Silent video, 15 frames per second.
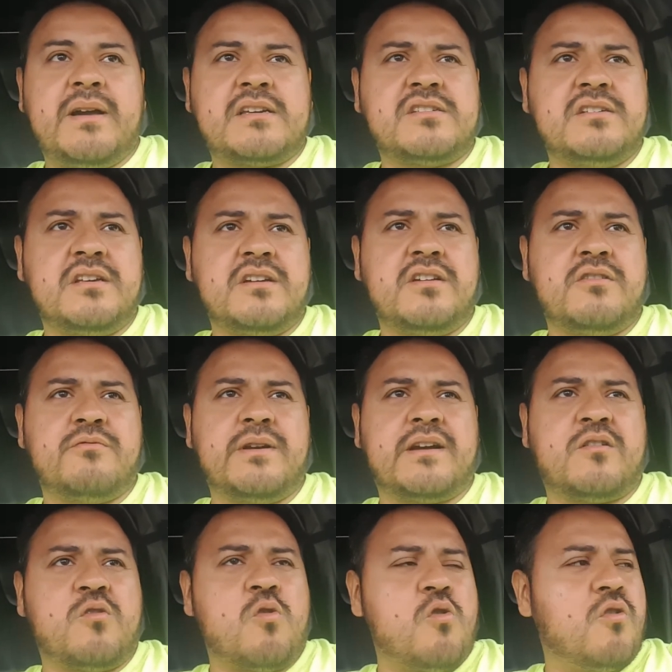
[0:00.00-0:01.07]
actually gonna
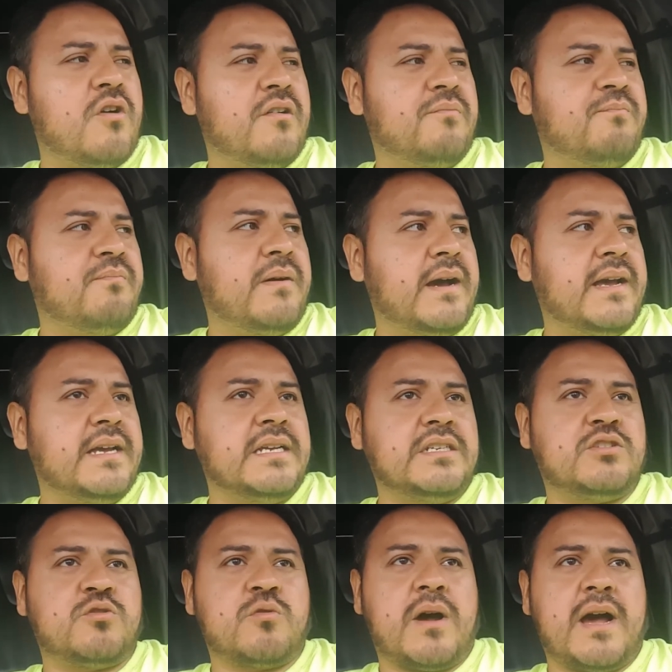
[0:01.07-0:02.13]
record my
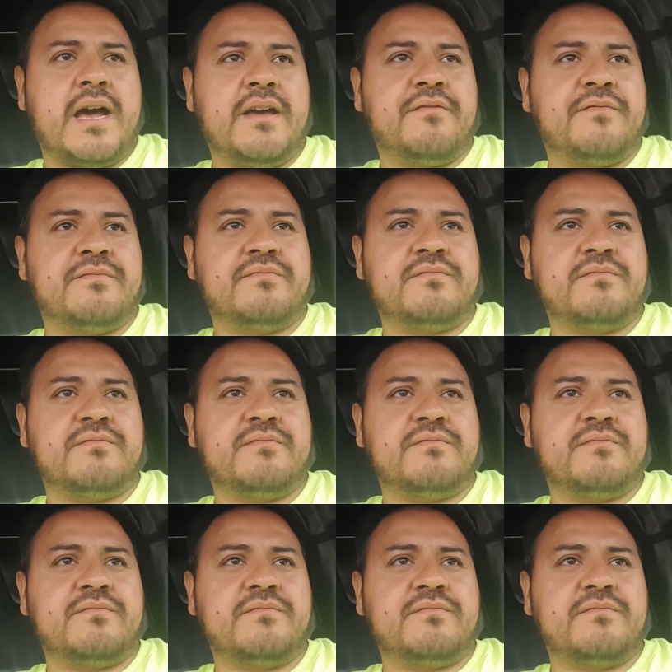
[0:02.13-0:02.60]
drive